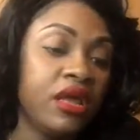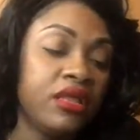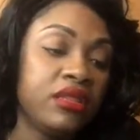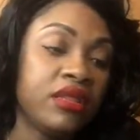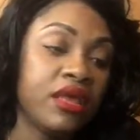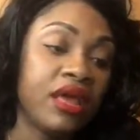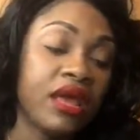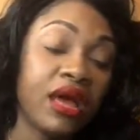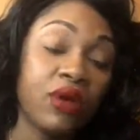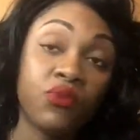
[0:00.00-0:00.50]

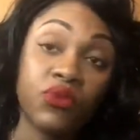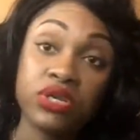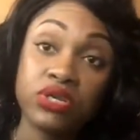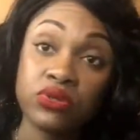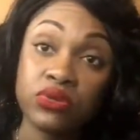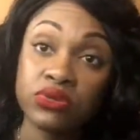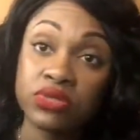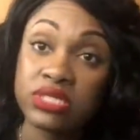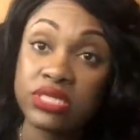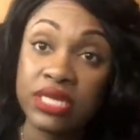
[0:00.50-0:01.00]
They had one
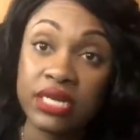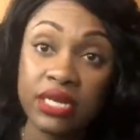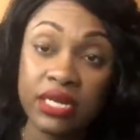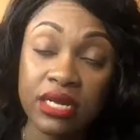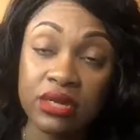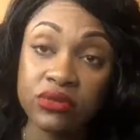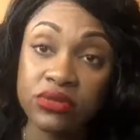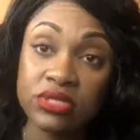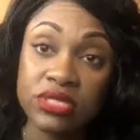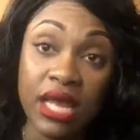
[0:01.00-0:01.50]
of those sitting
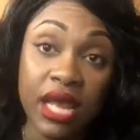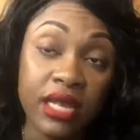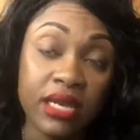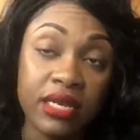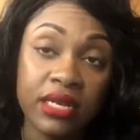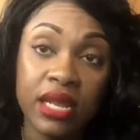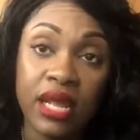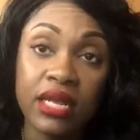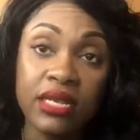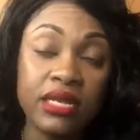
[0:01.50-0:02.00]
outside,
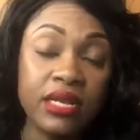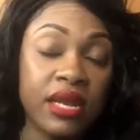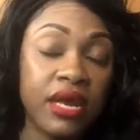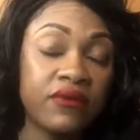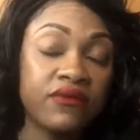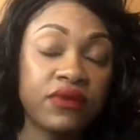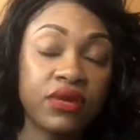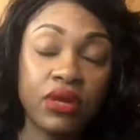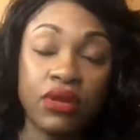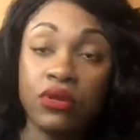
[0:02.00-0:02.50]
and I didn't
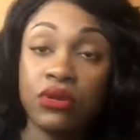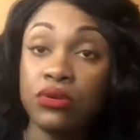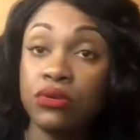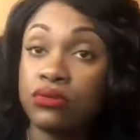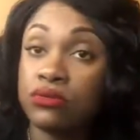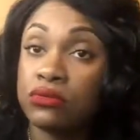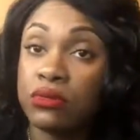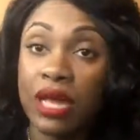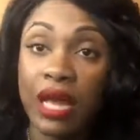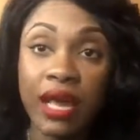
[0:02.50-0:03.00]
have a
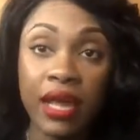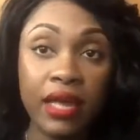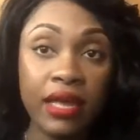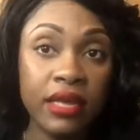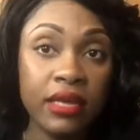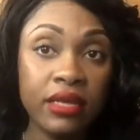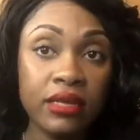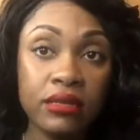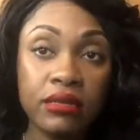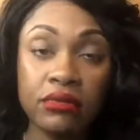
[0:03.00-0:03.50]
clue.
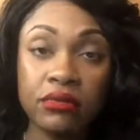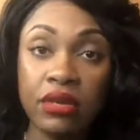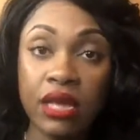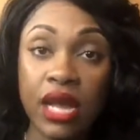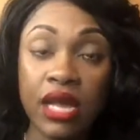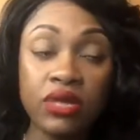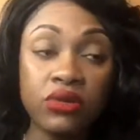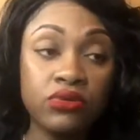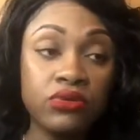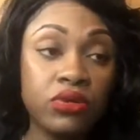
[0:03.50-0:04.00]
I
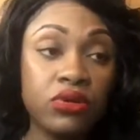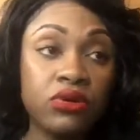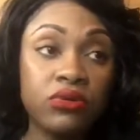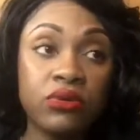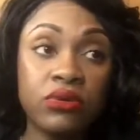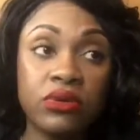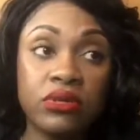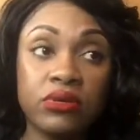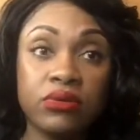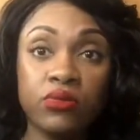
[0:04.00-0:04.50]
don't
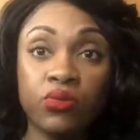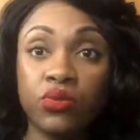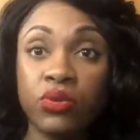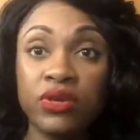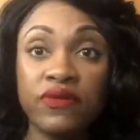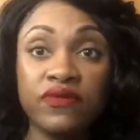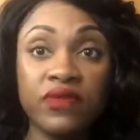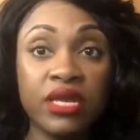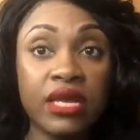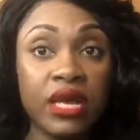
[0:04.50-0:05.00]
know,
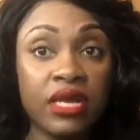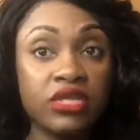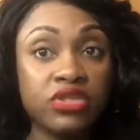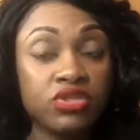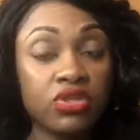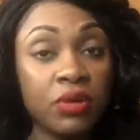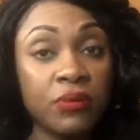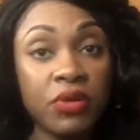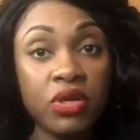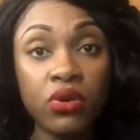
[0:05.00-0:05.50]
what if the guy
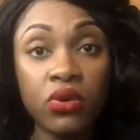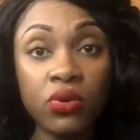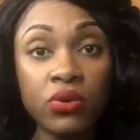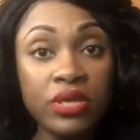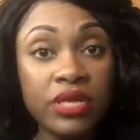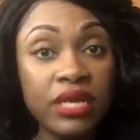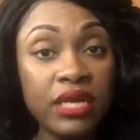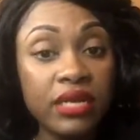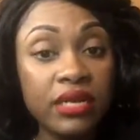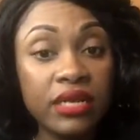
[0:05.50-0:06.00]
saw me
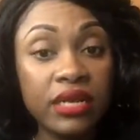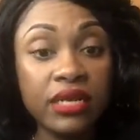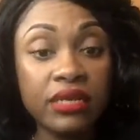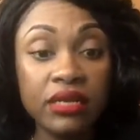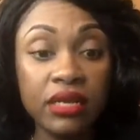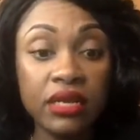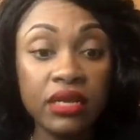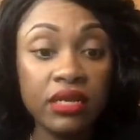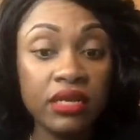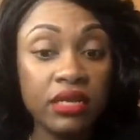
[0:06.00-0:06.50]
going in
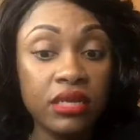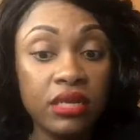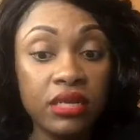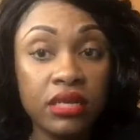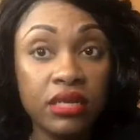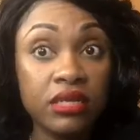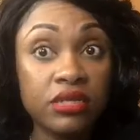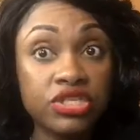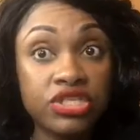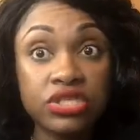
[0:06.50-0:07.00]
and then he
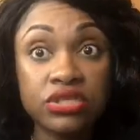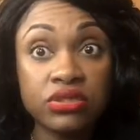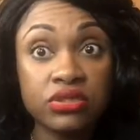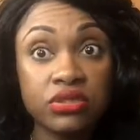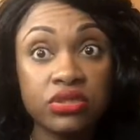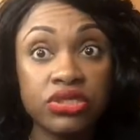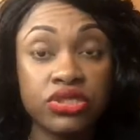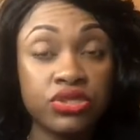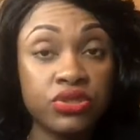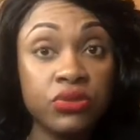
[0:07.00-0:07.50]
could have
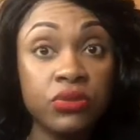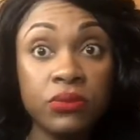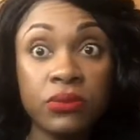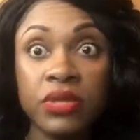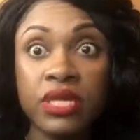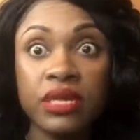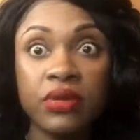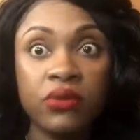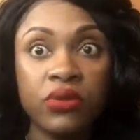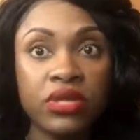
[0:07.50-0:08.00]
shoot
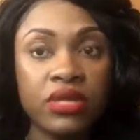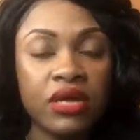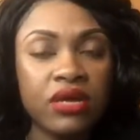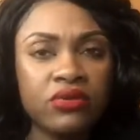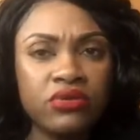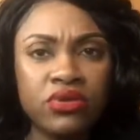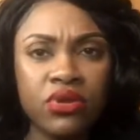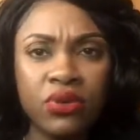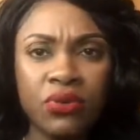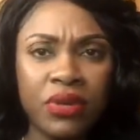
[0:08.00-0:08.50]
me
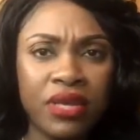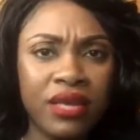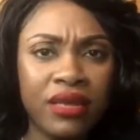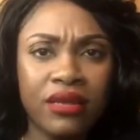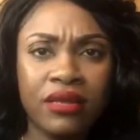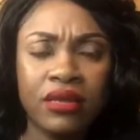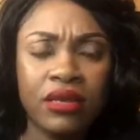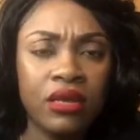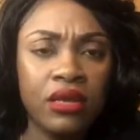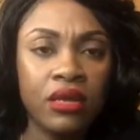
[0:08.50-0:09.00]
without
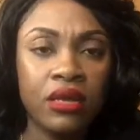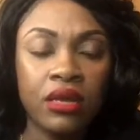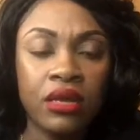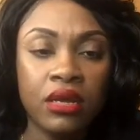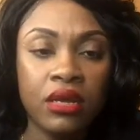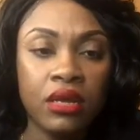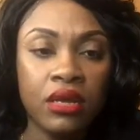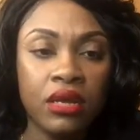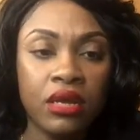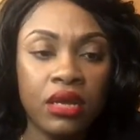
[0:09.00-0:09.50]
knowing.
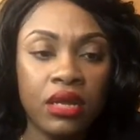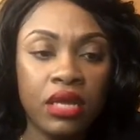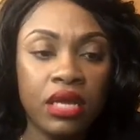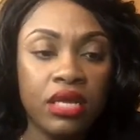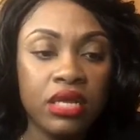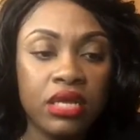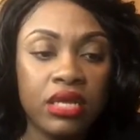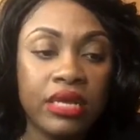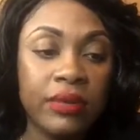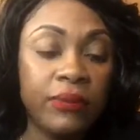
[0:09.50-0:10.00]

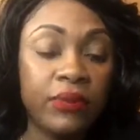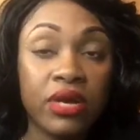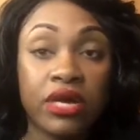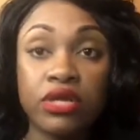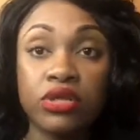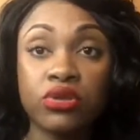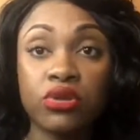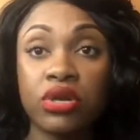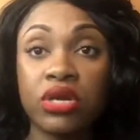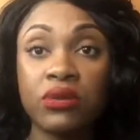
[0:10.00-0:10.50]
He
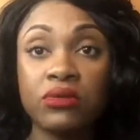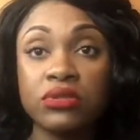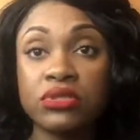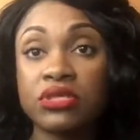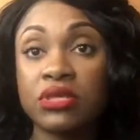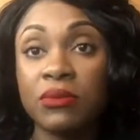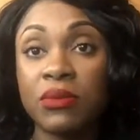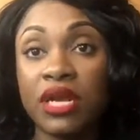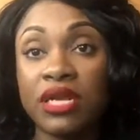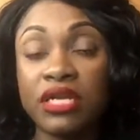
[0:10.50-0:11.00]
probably thought I
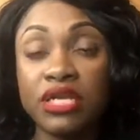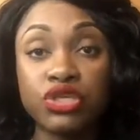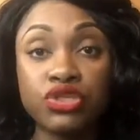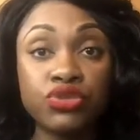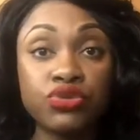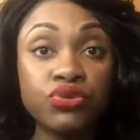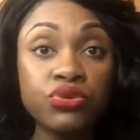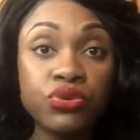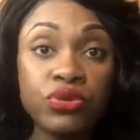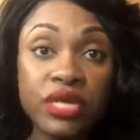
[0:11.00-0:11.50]
was somebody
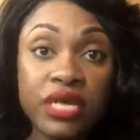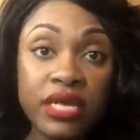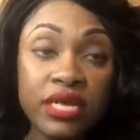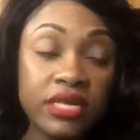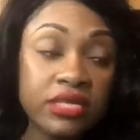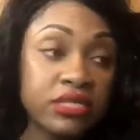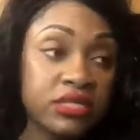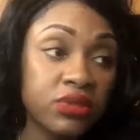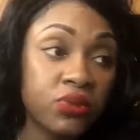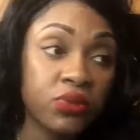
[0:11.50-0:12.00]
intruding
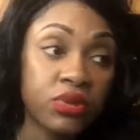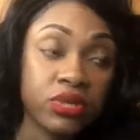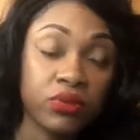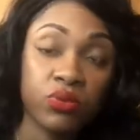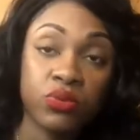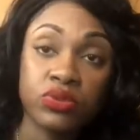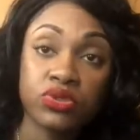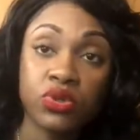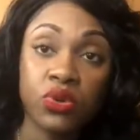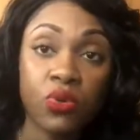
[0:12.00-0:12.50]
into
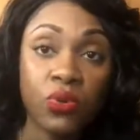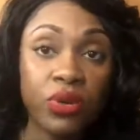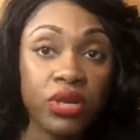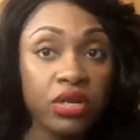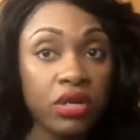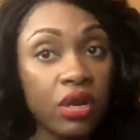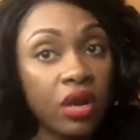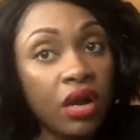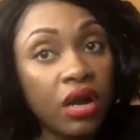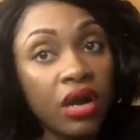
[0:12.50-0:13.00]
what was
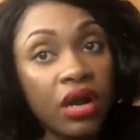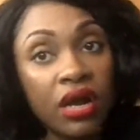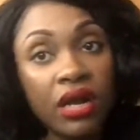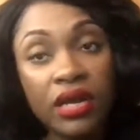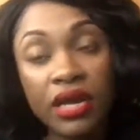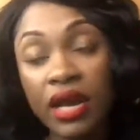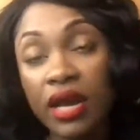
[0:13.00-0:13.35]
going on.